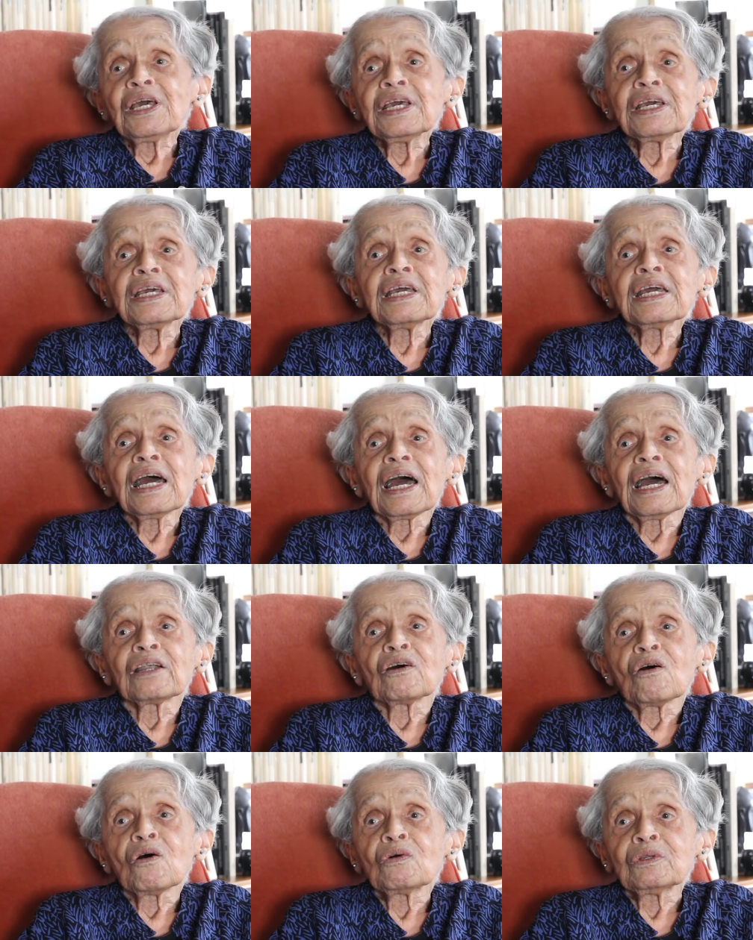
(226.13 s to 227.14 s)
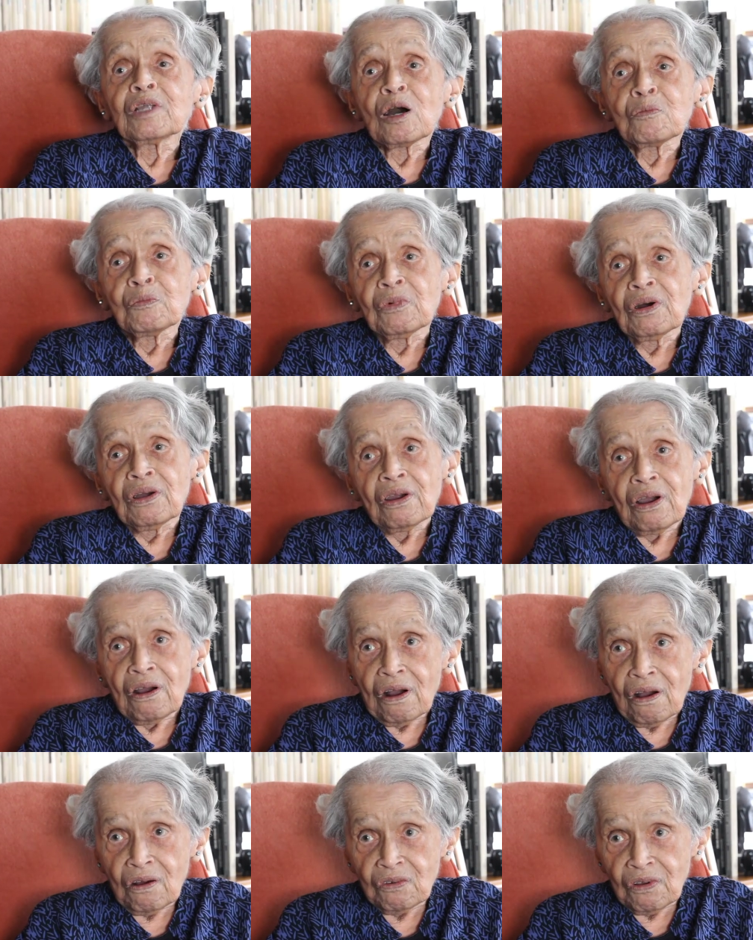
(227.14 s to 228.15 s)
He and a whole number
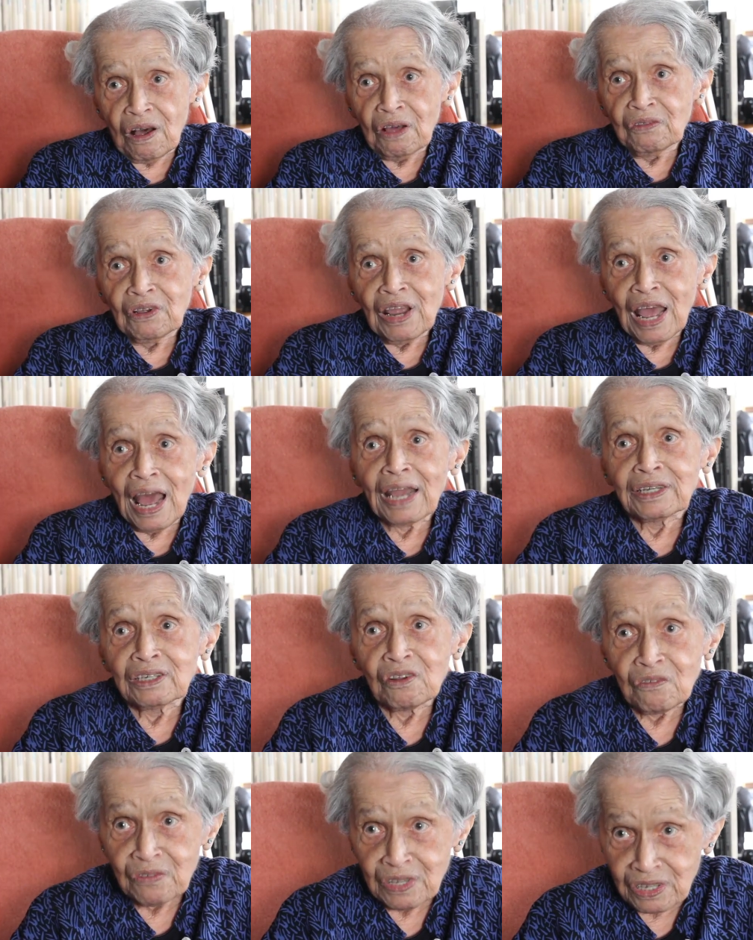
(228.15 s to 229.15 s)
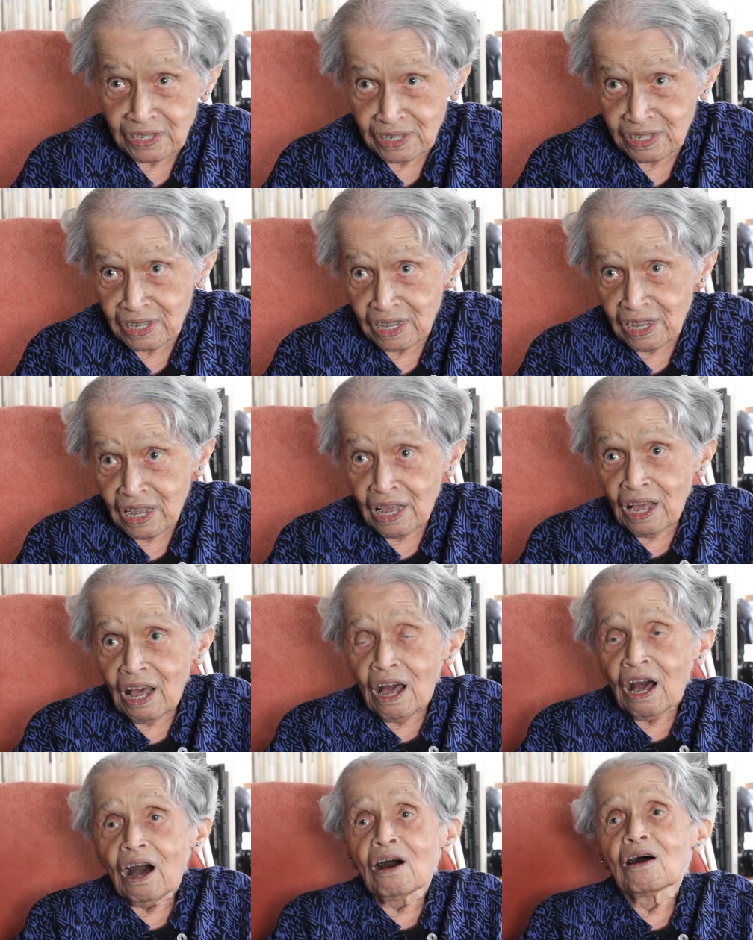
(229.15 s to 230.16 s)
of other activists
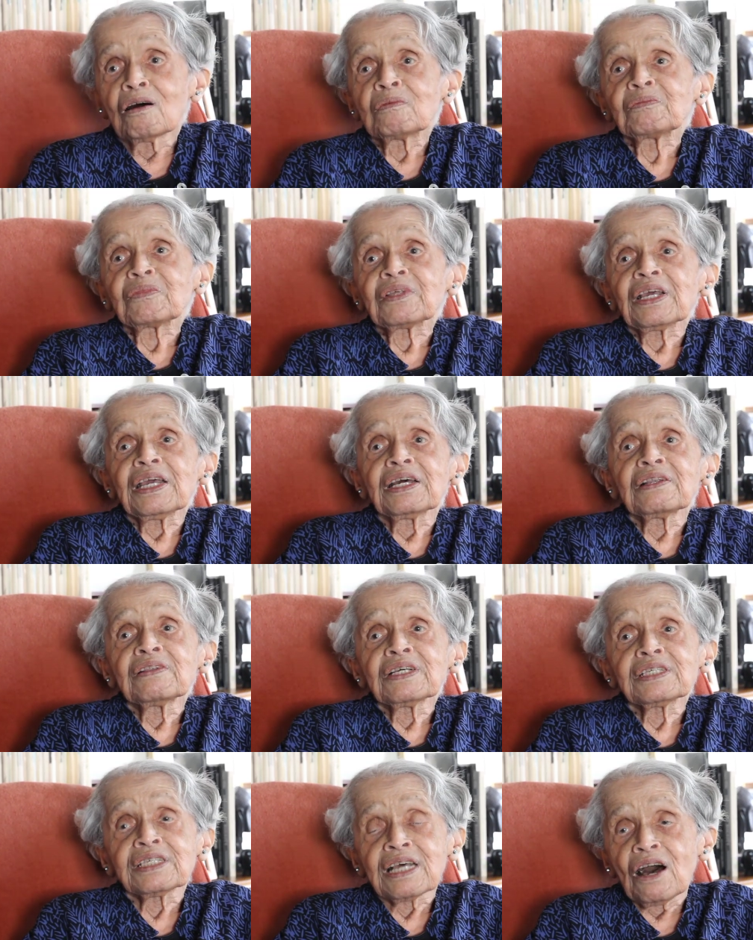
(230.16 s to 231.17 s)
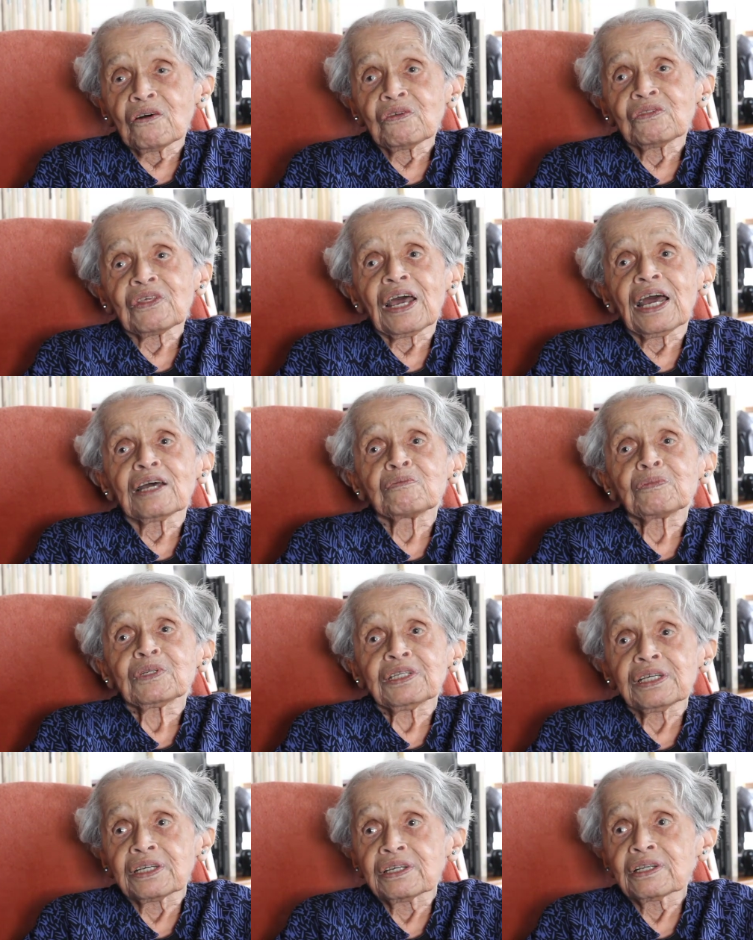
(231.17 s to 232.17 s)
in the South, and
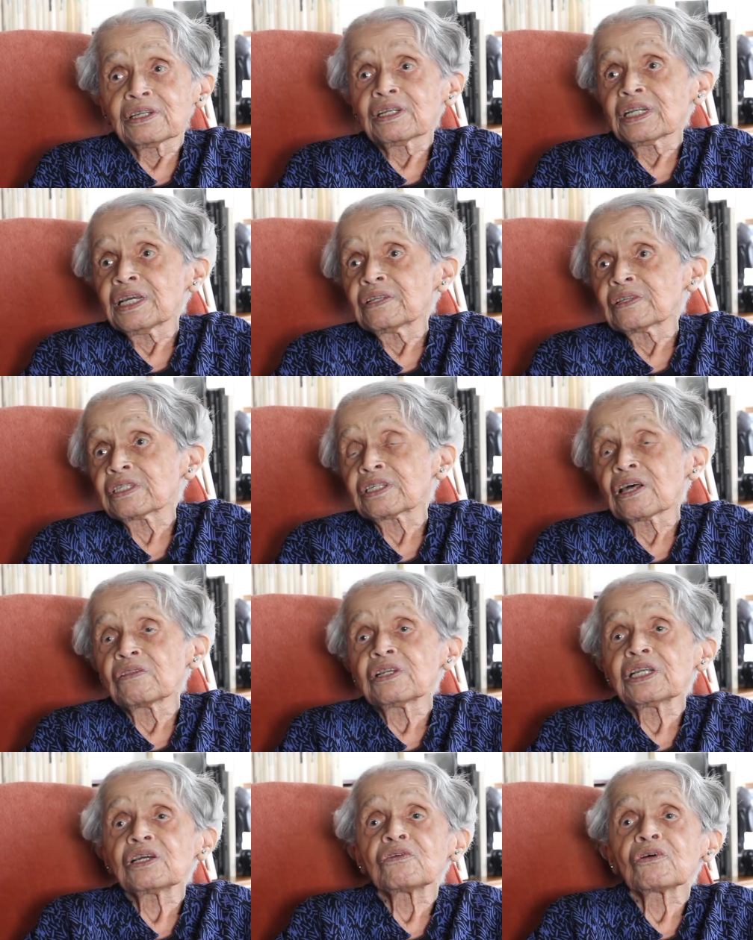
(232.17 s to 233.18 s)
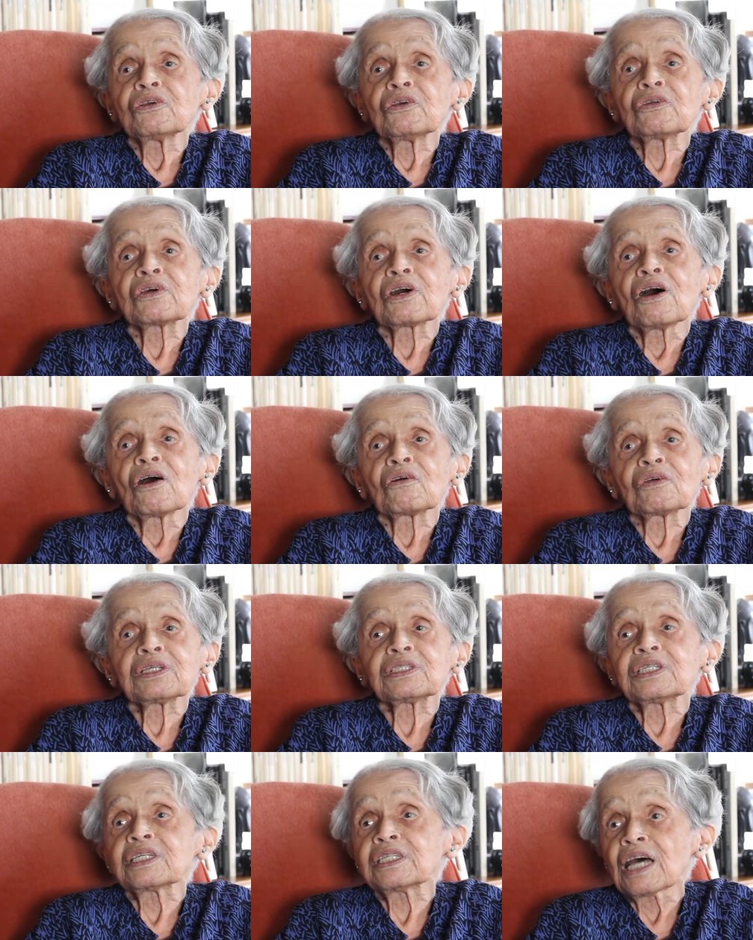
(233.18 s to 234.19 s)
particularly in the Southern Negro Youth Congress,
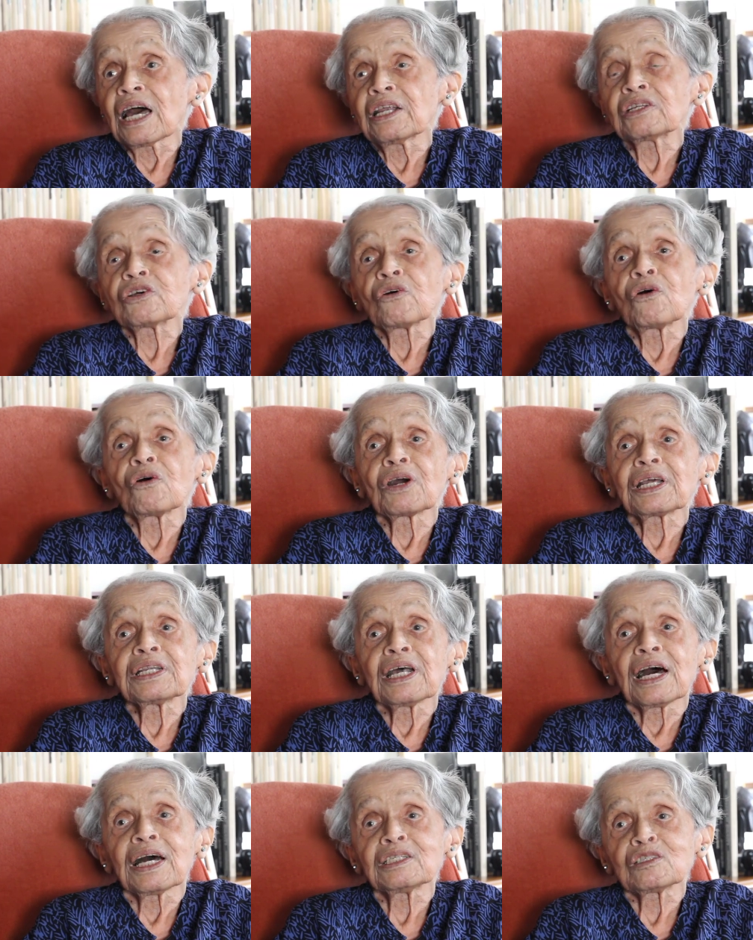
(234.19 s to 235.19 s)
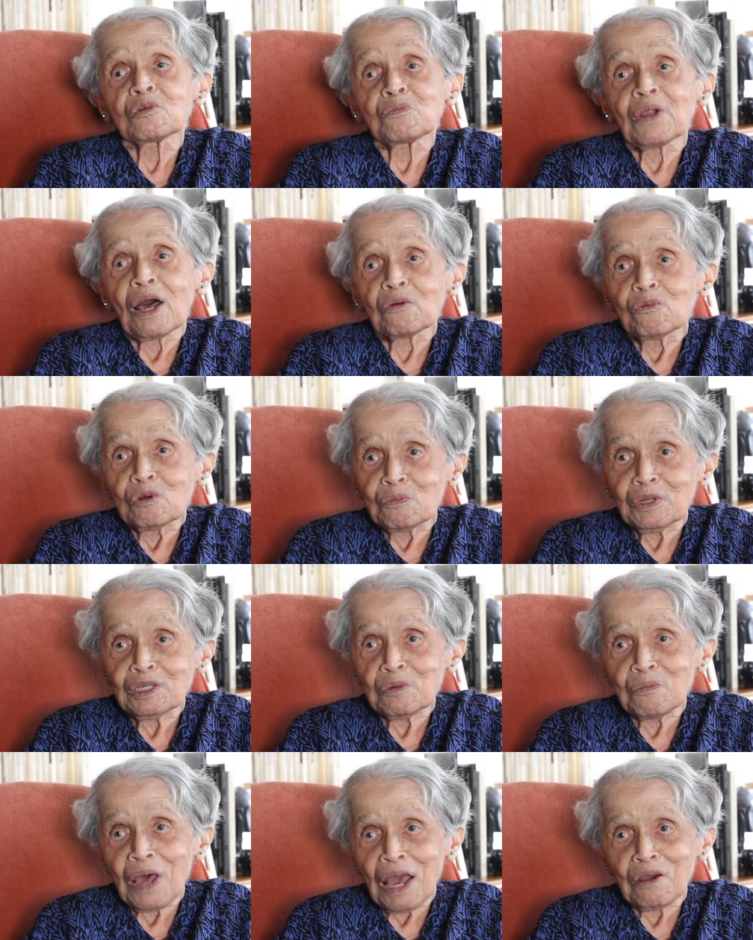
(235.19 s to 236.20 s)
decided to organize the Black Women
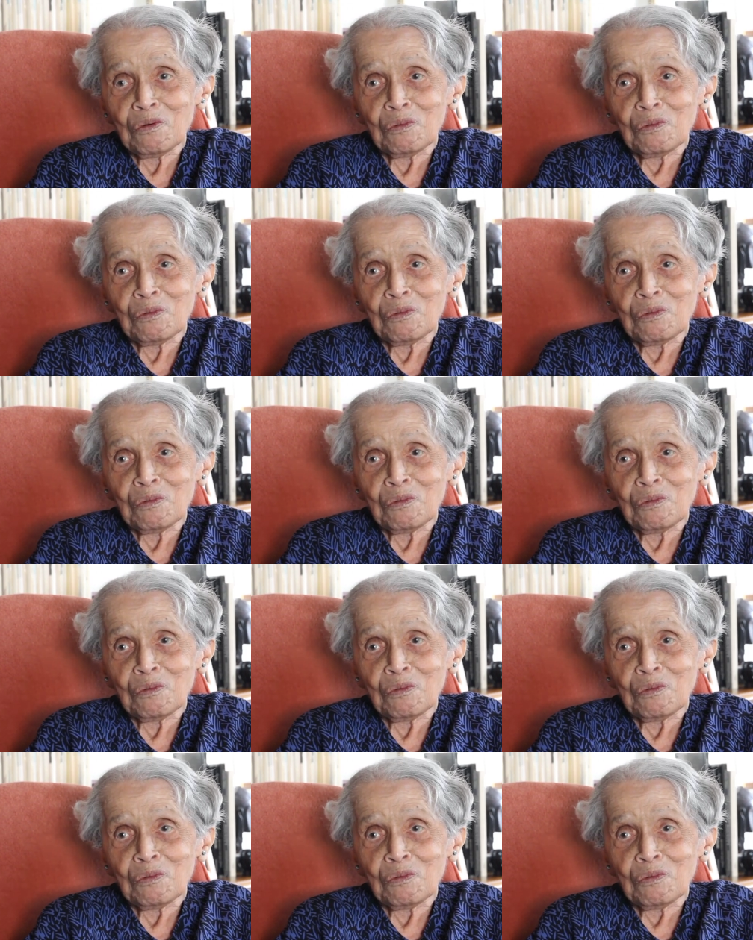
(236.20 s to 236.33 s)
Tobacco